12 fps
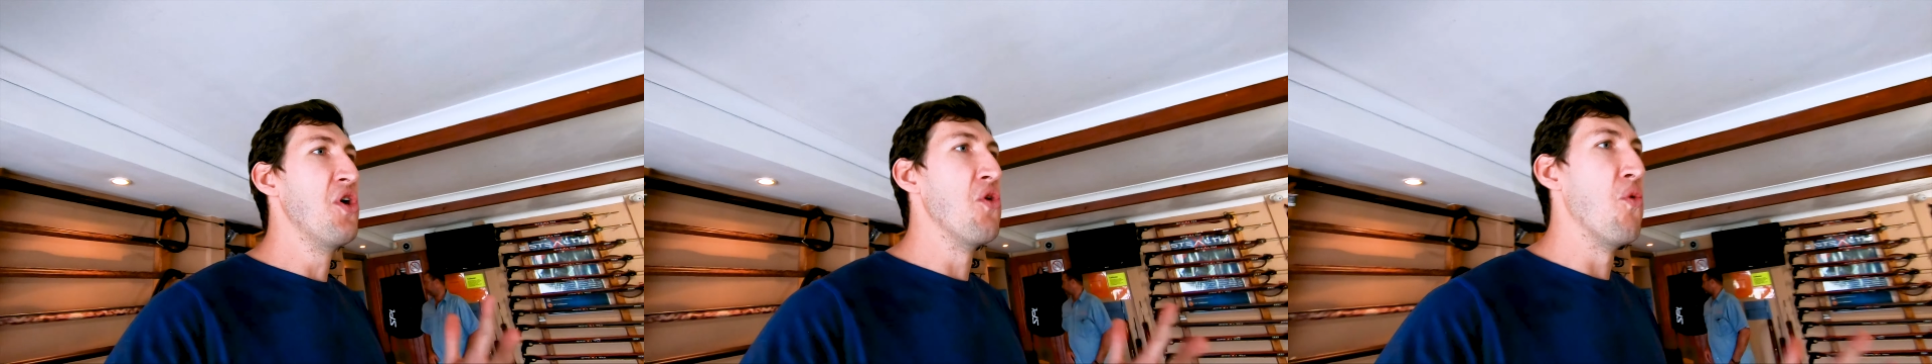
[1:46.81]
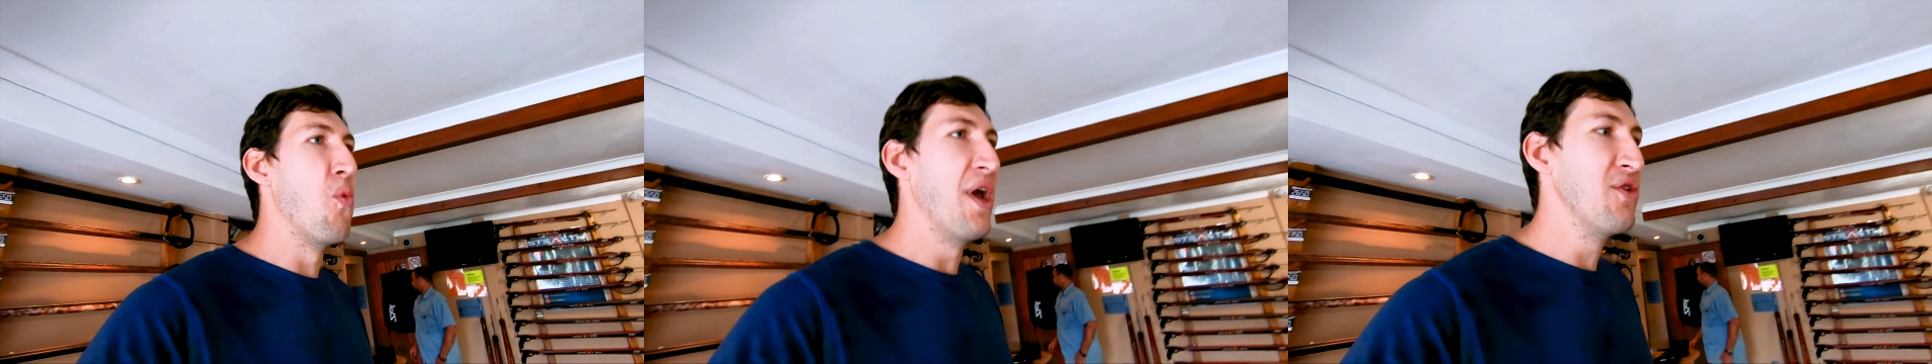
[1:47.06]
know
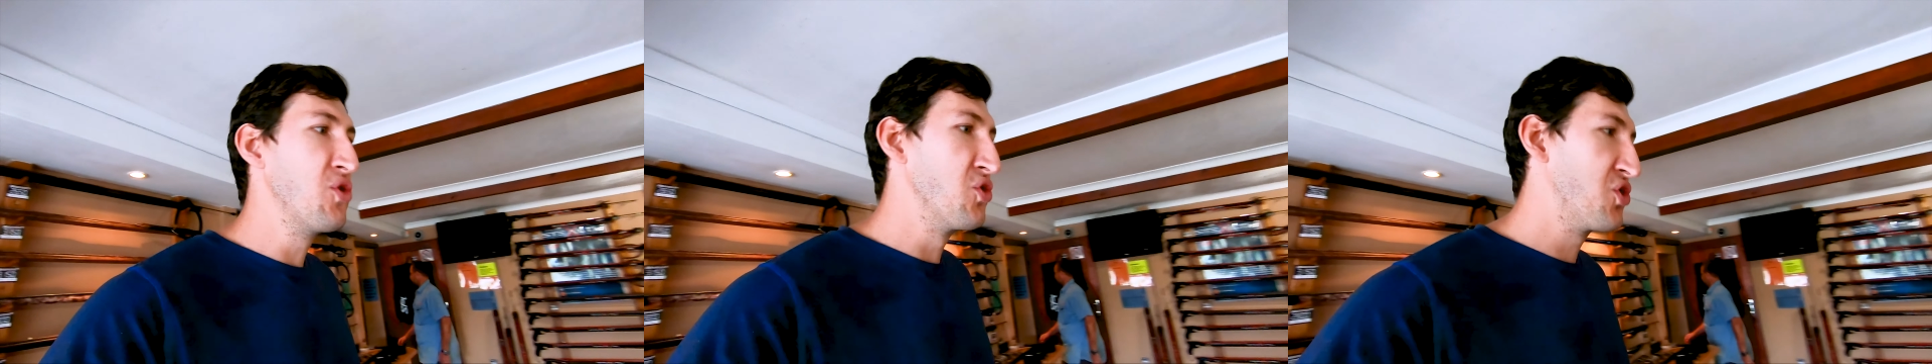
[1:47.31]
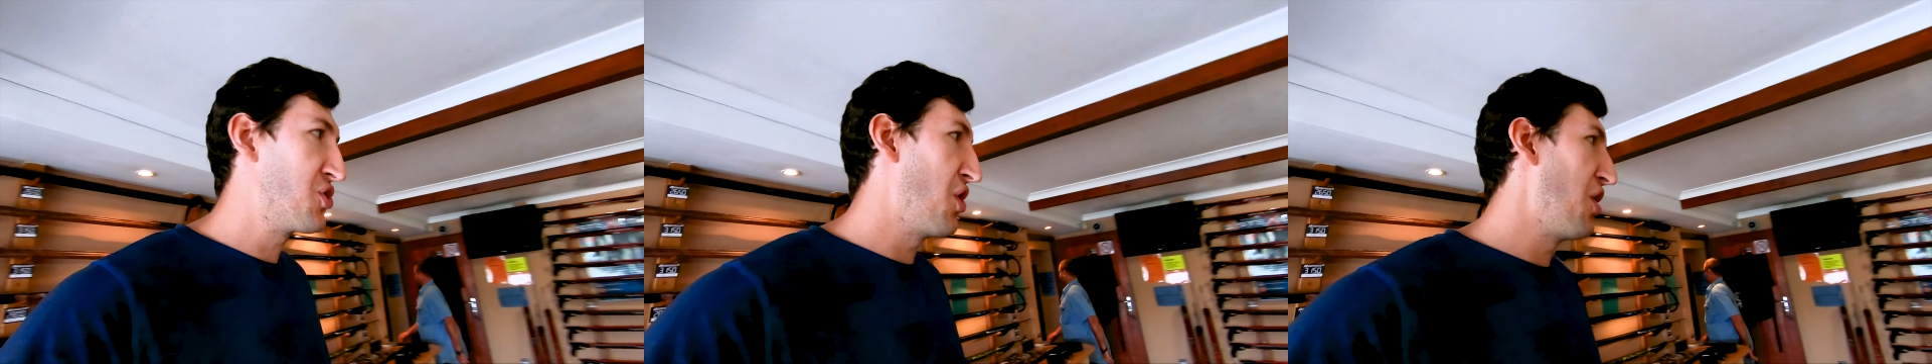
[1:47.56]
where to
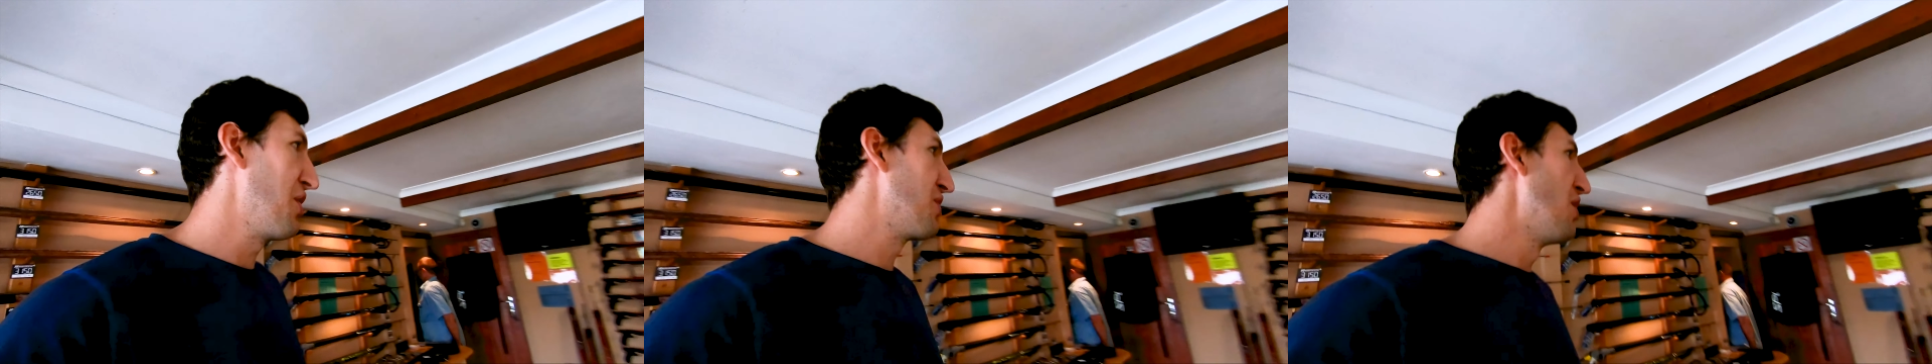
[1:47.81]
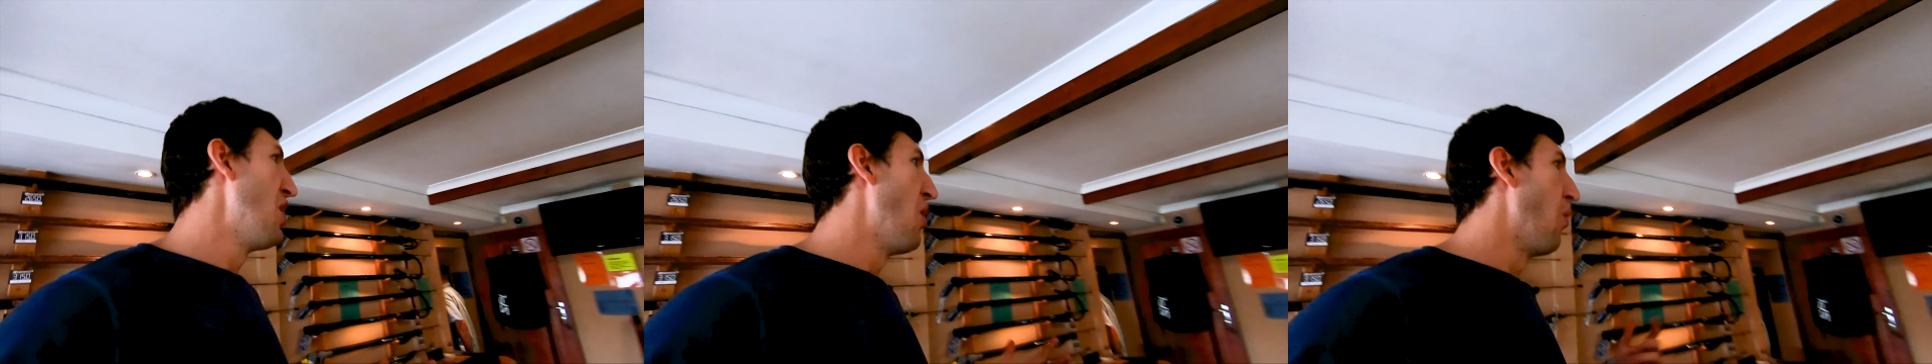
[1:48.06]
start,
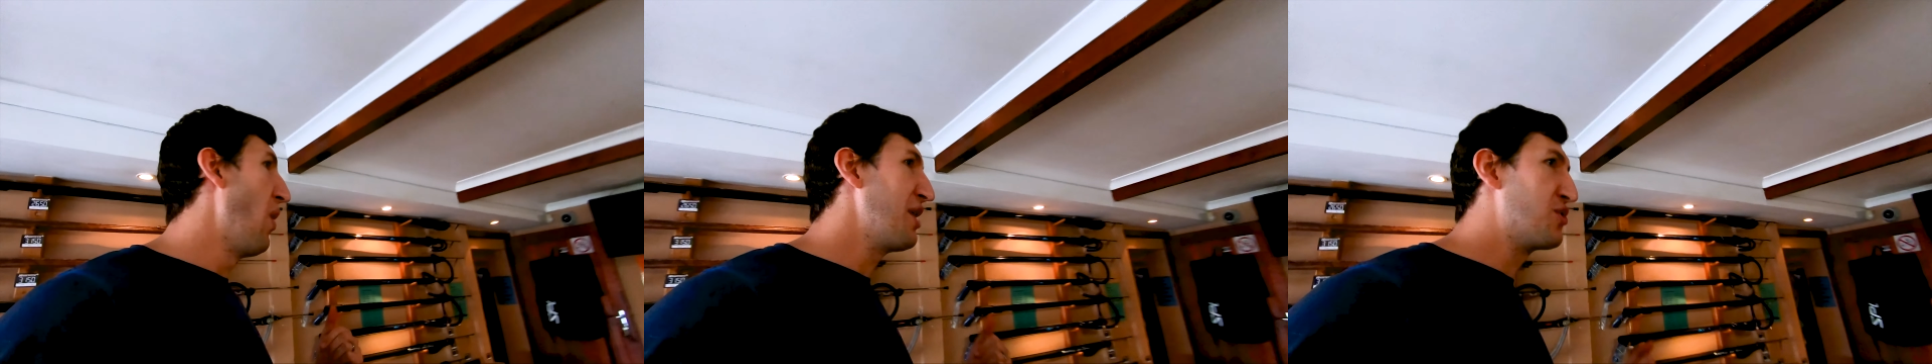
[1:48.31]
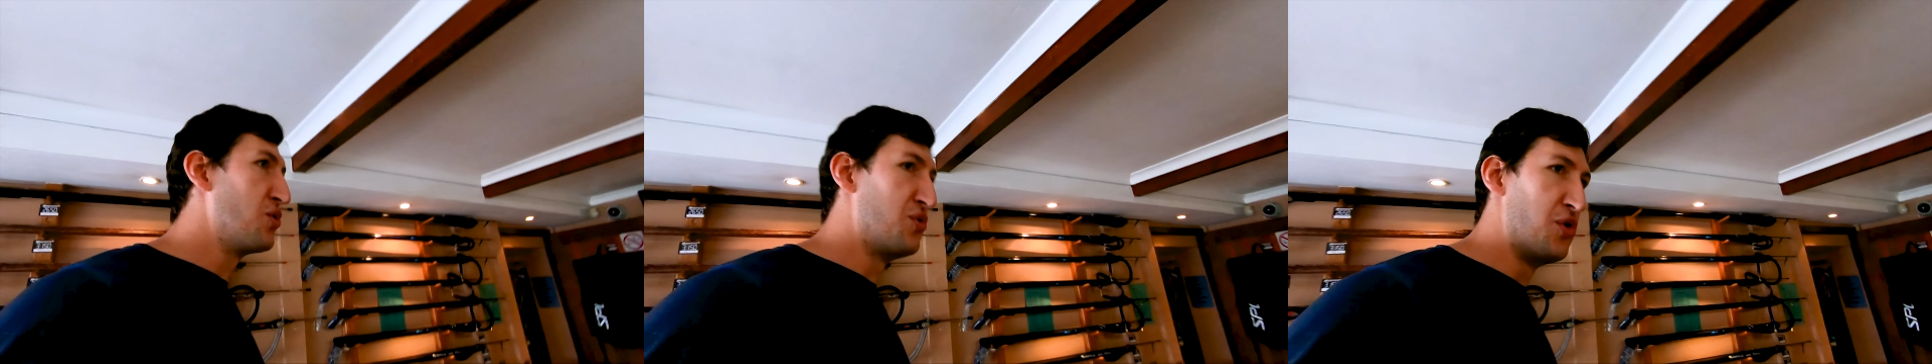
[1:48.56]

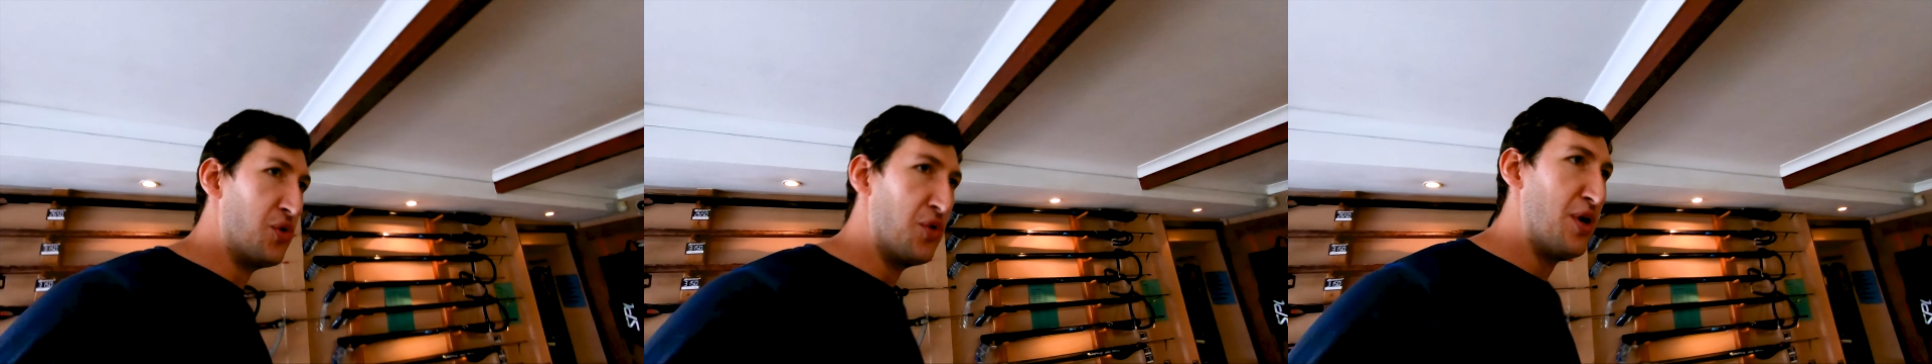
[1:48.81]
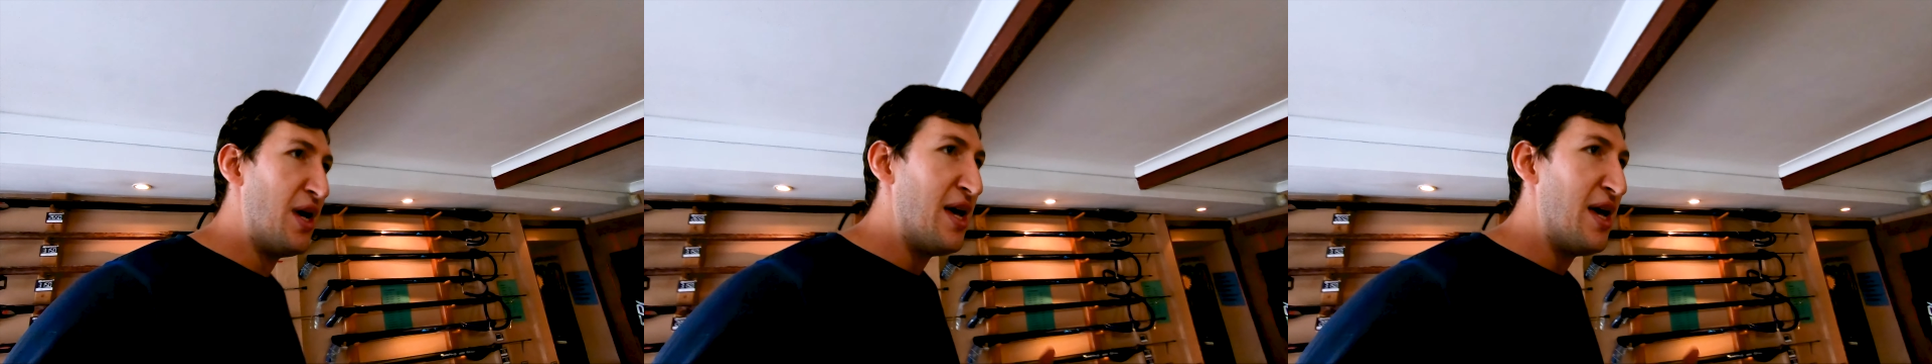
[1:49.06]
what to do,